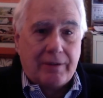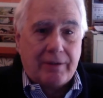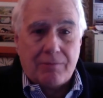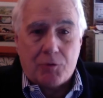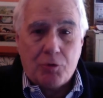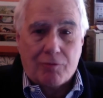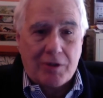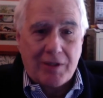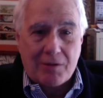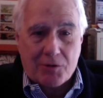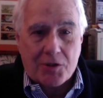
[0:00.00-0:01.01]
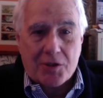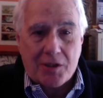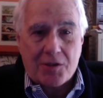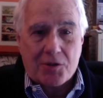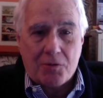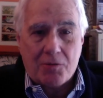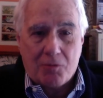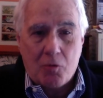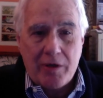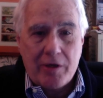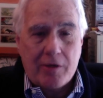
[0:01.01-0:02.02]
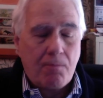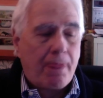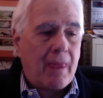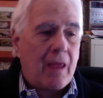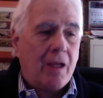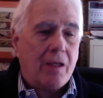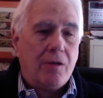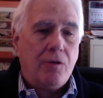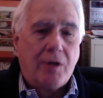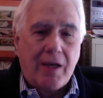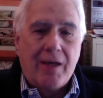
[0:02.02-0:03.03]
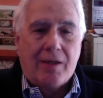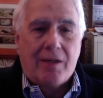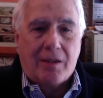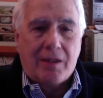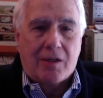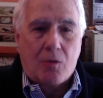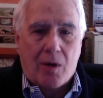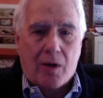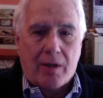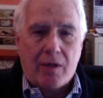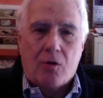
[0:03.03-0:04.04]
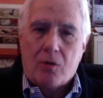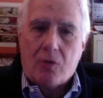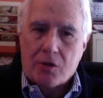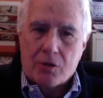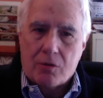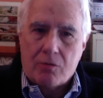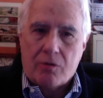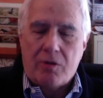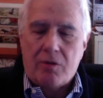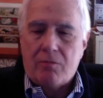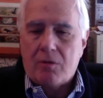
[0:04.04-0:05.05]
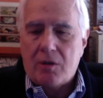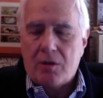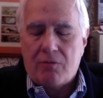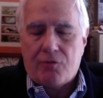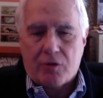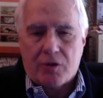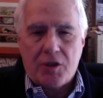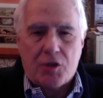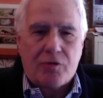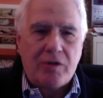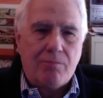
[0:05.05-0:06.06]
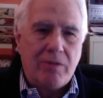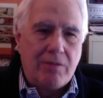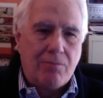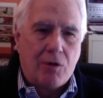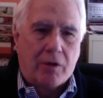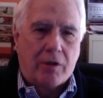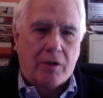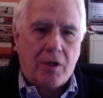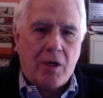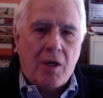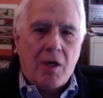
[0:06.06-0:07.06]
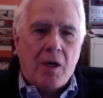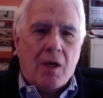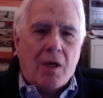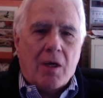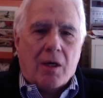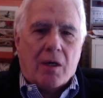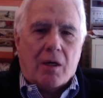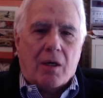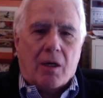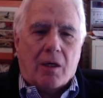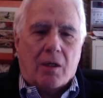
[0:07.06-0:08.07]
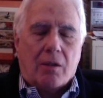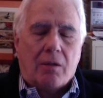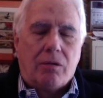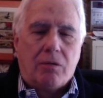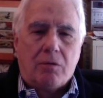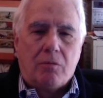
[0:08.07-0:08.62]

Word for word: I don't know, two, 3,000 steaks a, a week. You can't get that quality. Also, the, the 14th Street meat market uh,